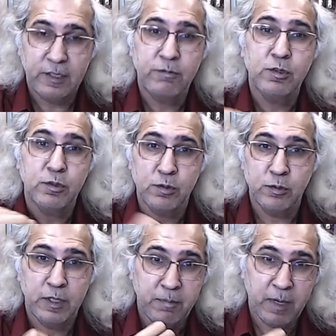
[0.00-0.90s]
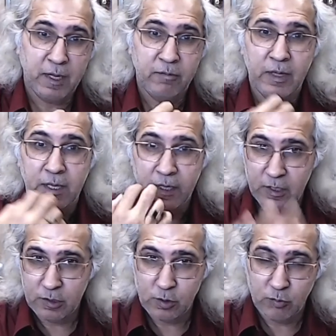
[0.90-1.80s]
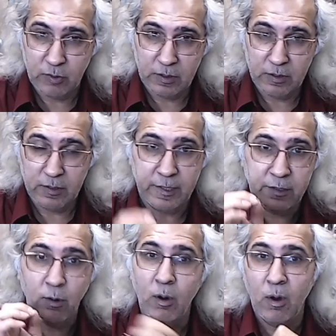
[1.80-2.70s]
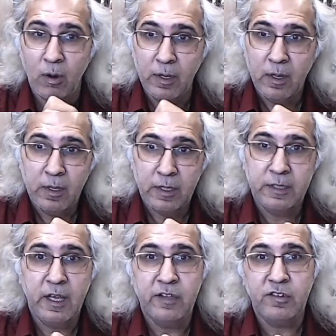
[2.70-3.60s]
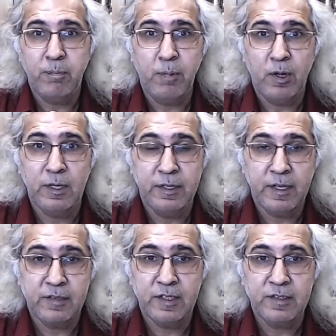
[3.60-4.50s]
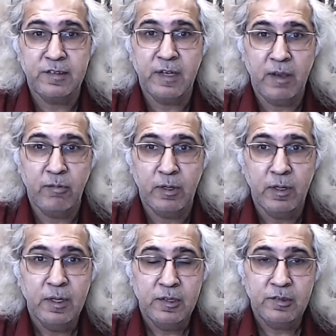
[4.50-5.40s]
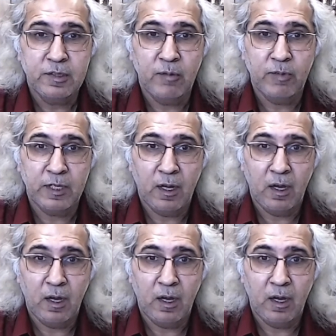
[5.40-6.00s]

you do it my way you will learn it or in case of politics it's never someone